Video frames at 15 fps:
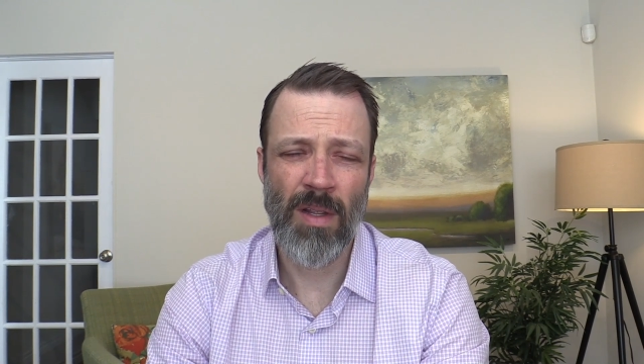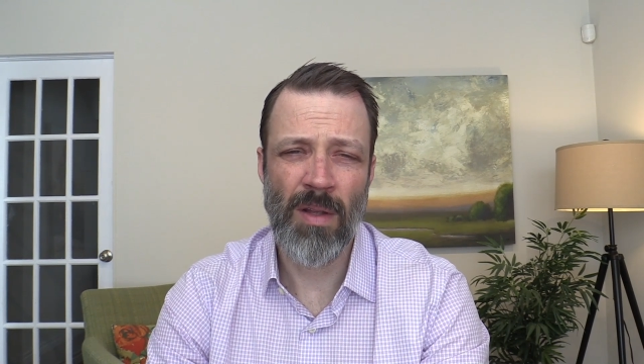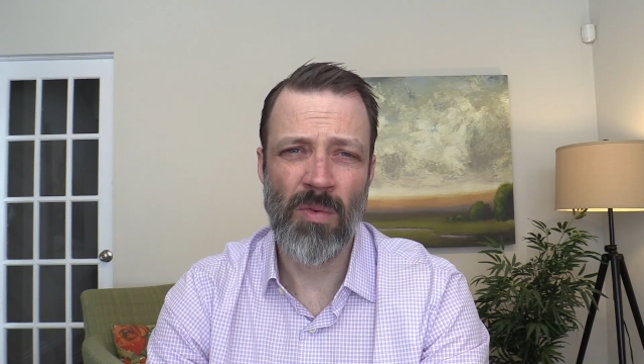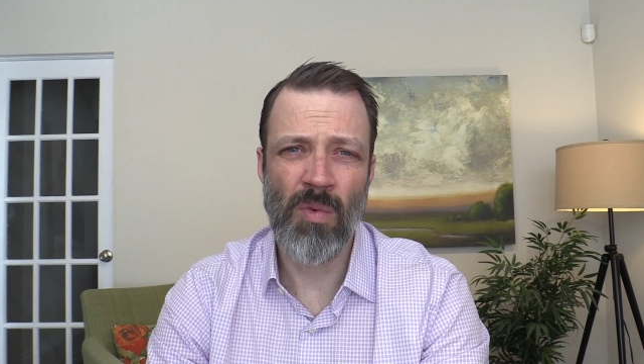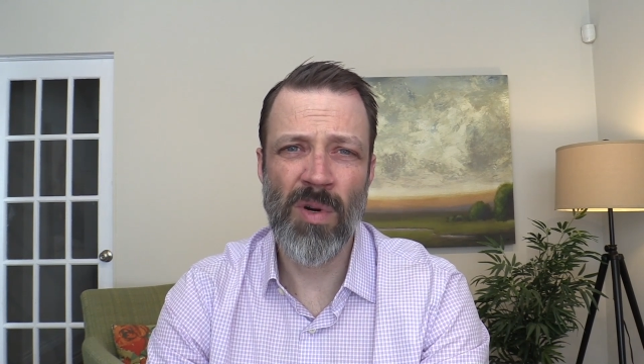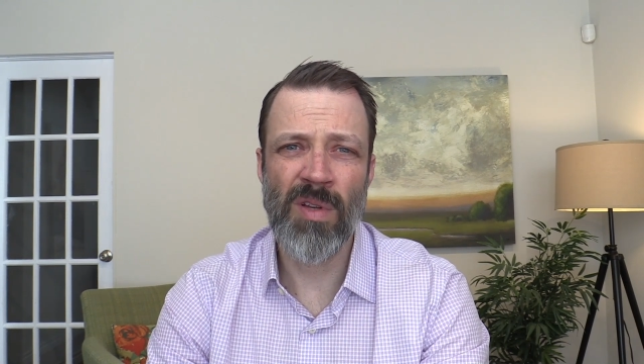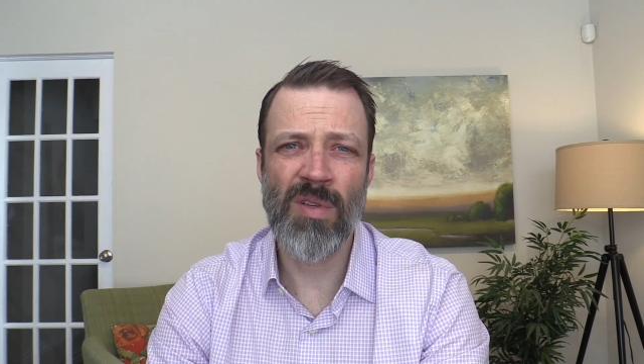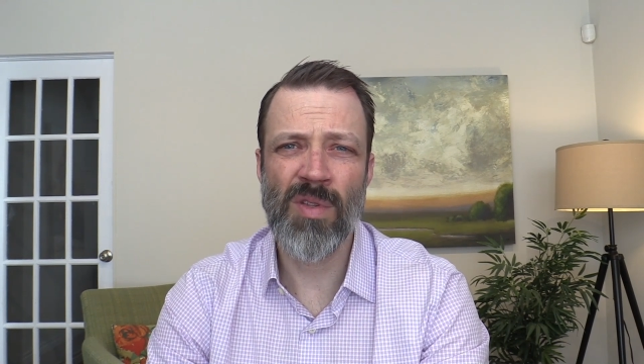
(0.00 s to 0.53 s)

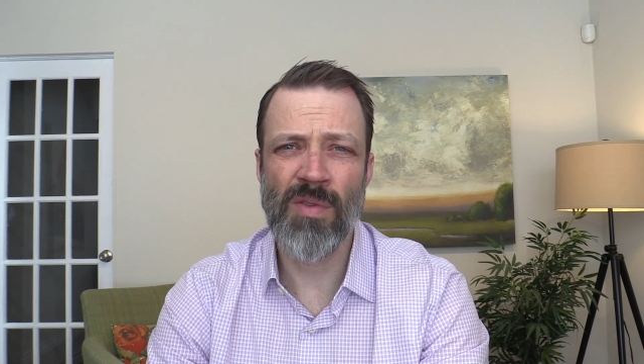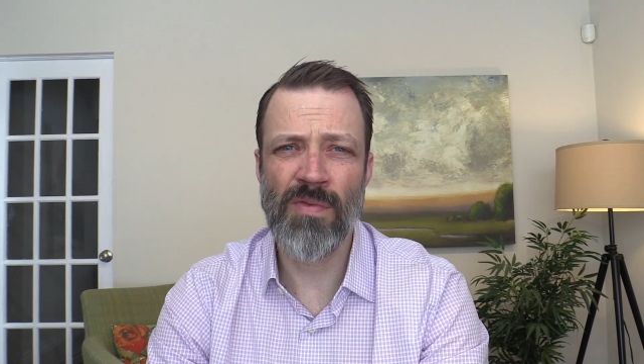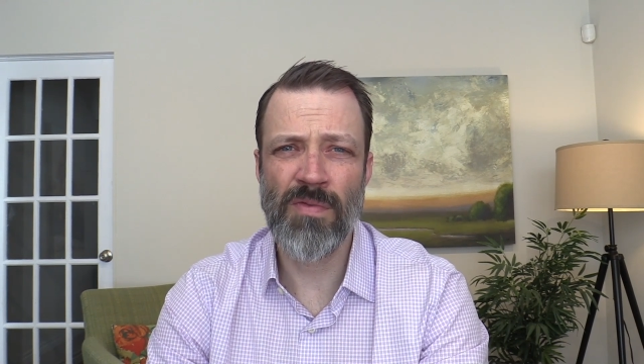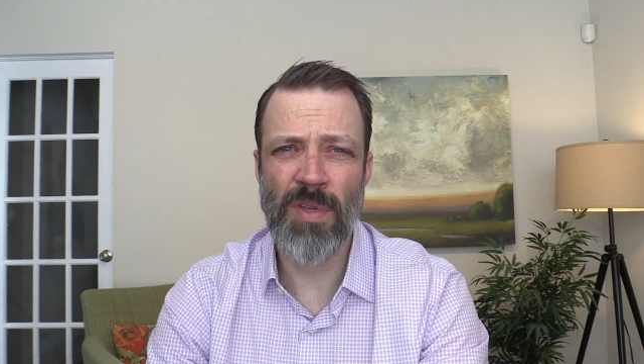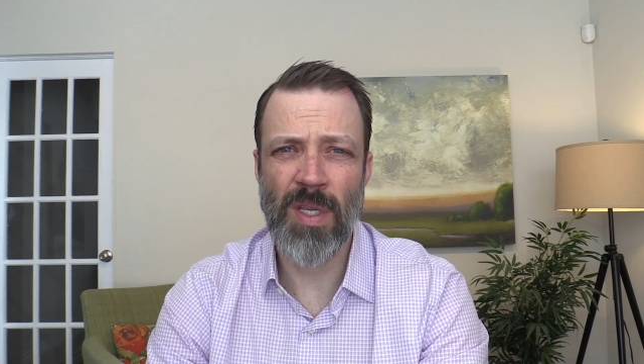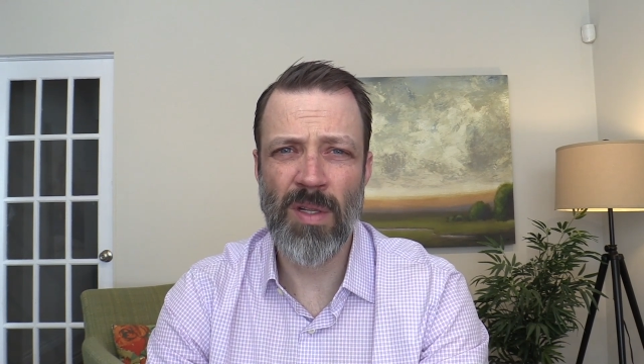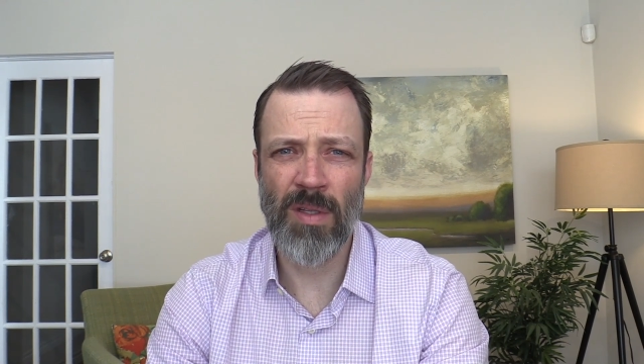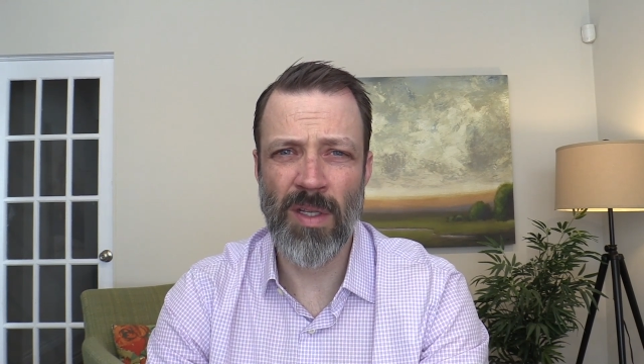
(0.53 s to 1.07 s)
What is the
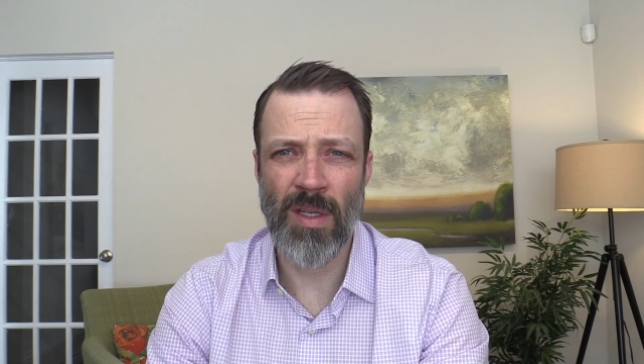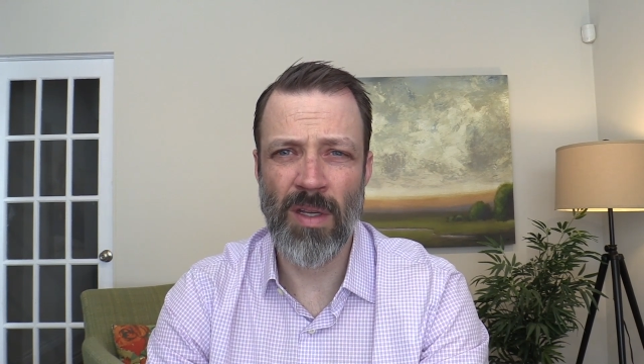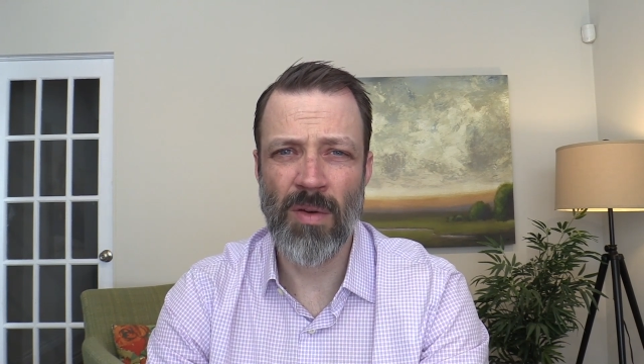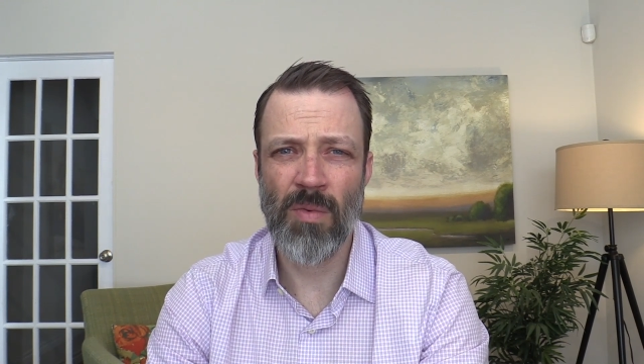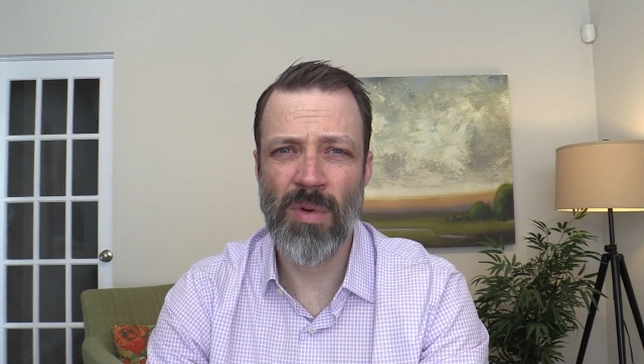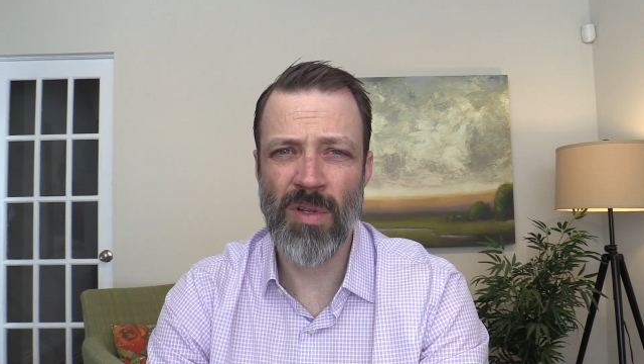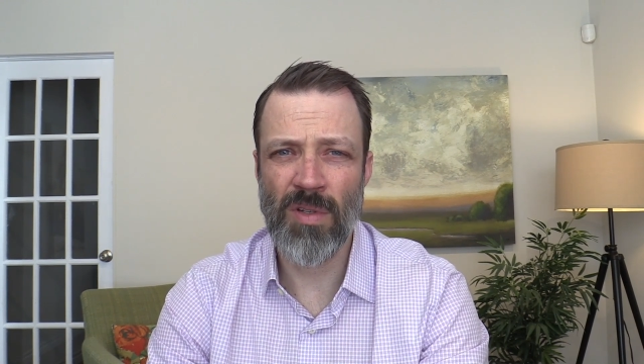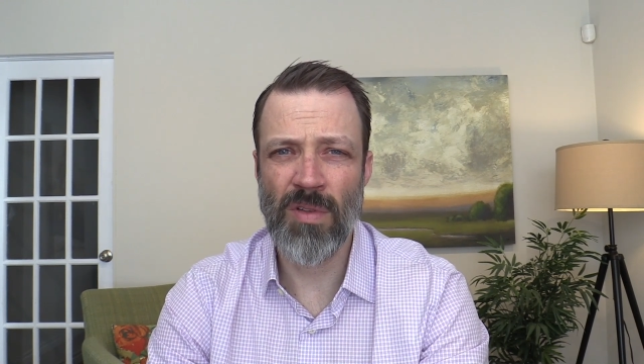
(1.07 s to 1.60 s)
feeling?
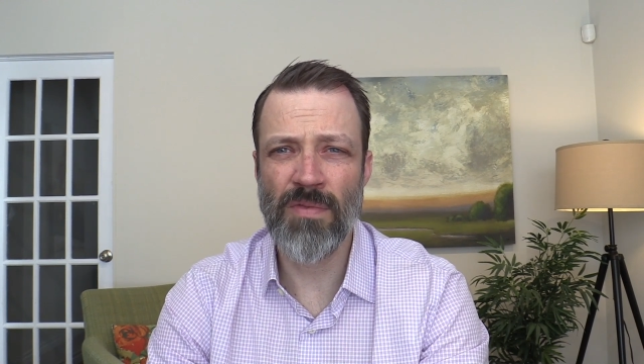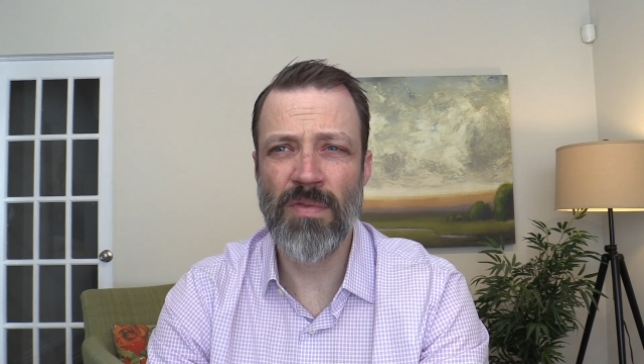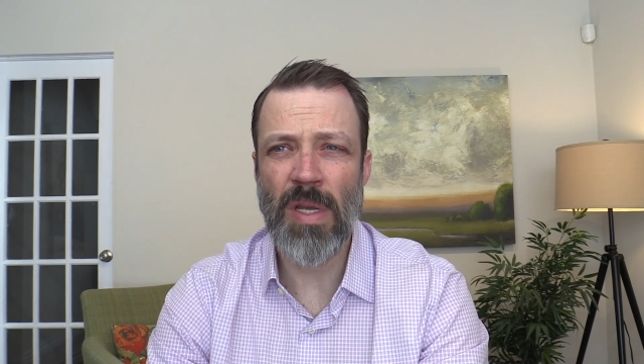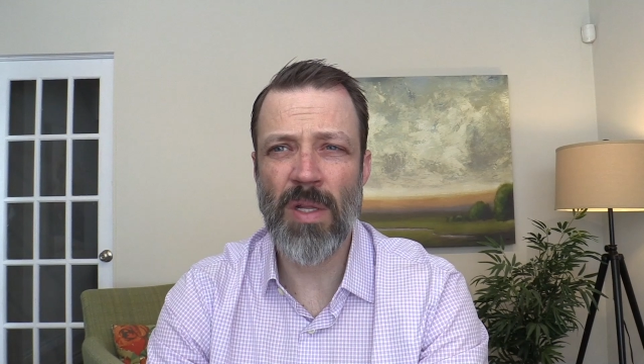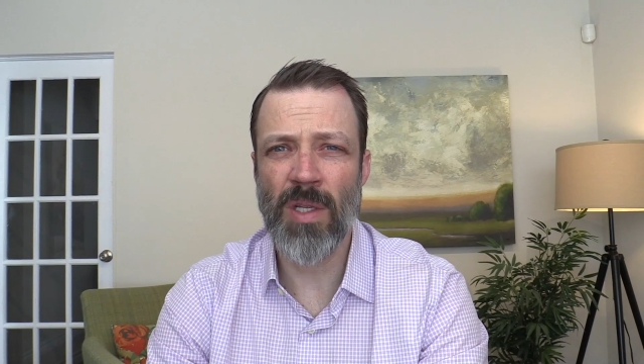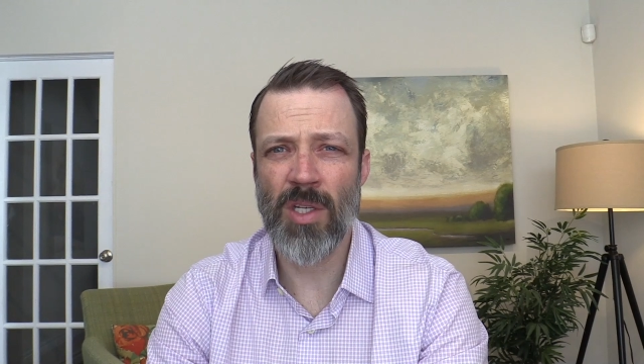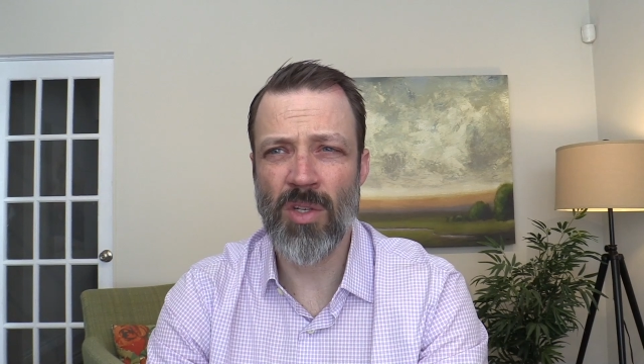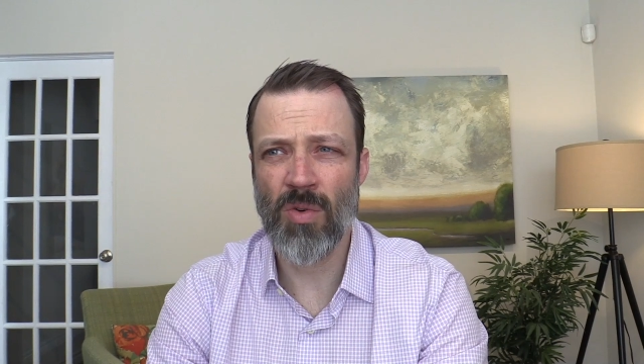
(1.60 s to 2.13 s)
What is the
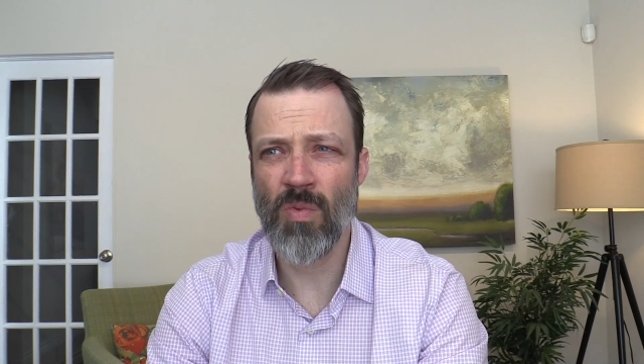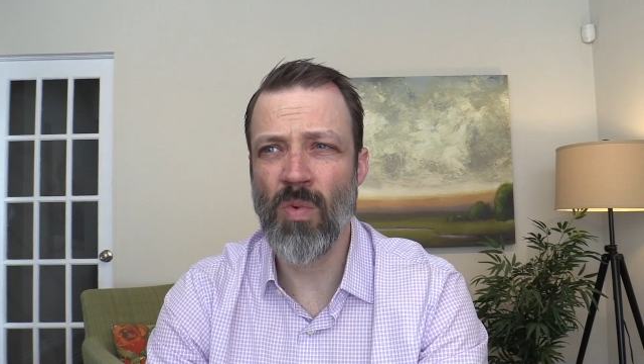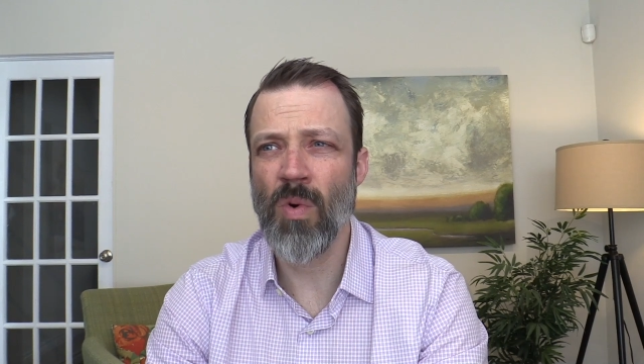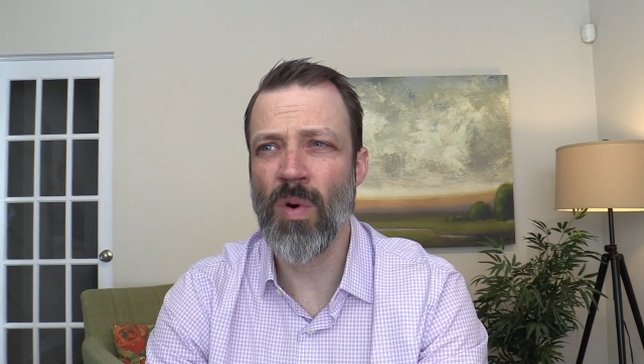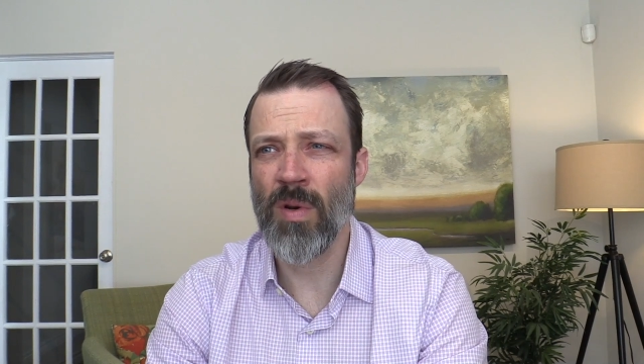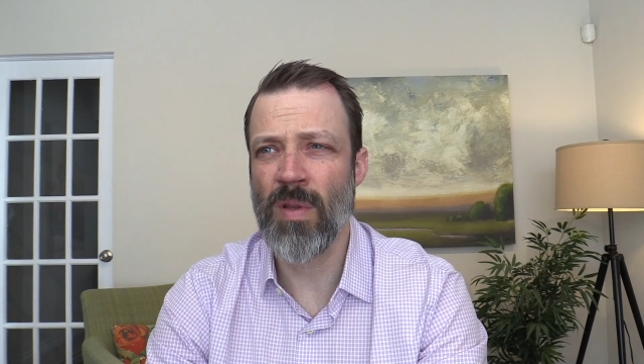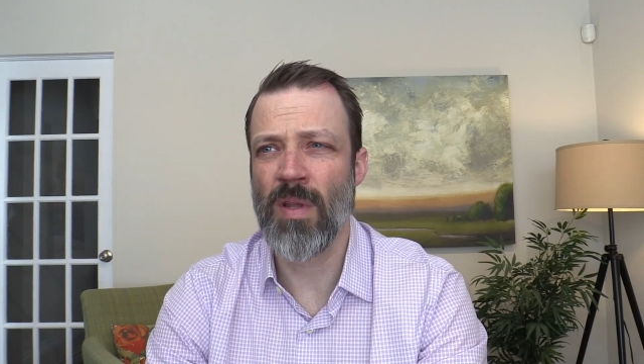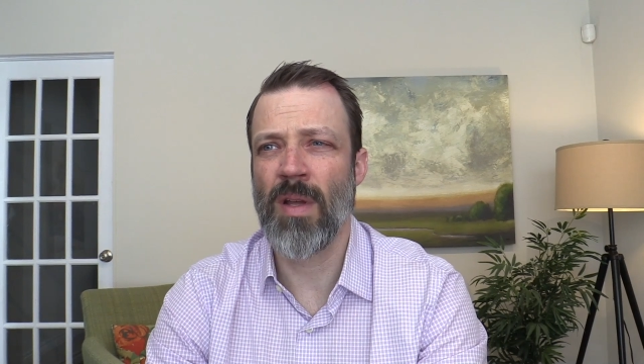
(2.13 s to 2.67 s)
feeling
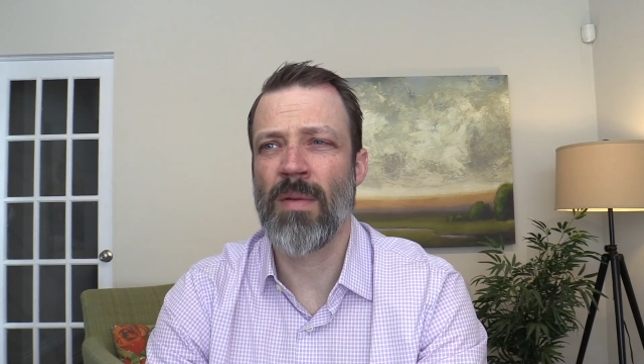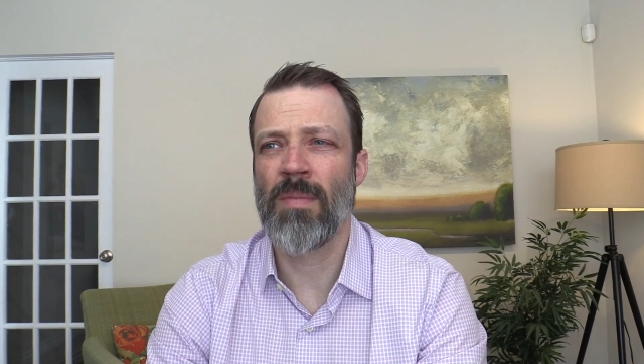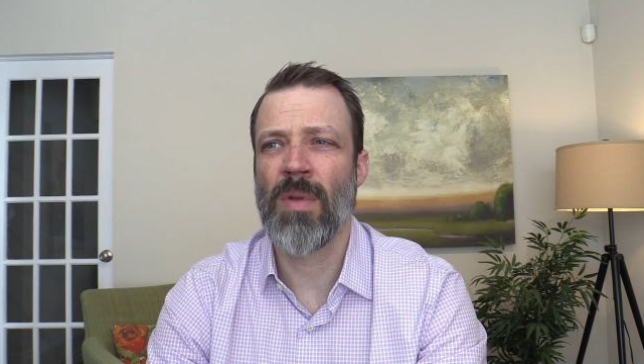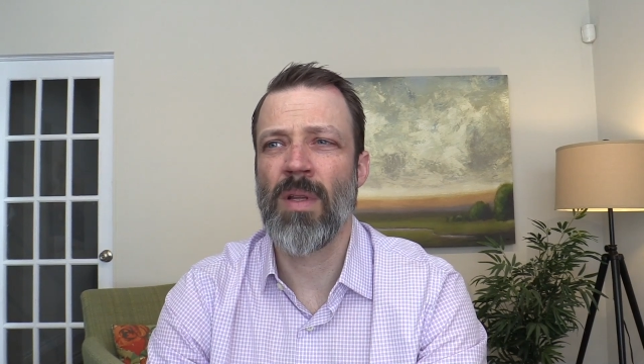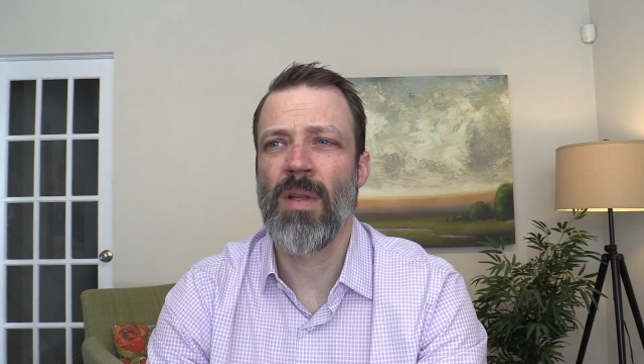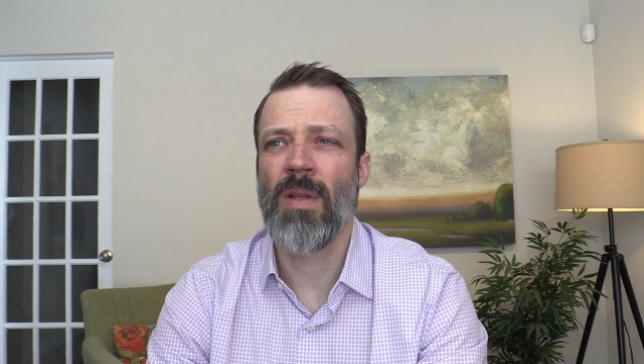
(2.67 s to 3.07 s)
toward them?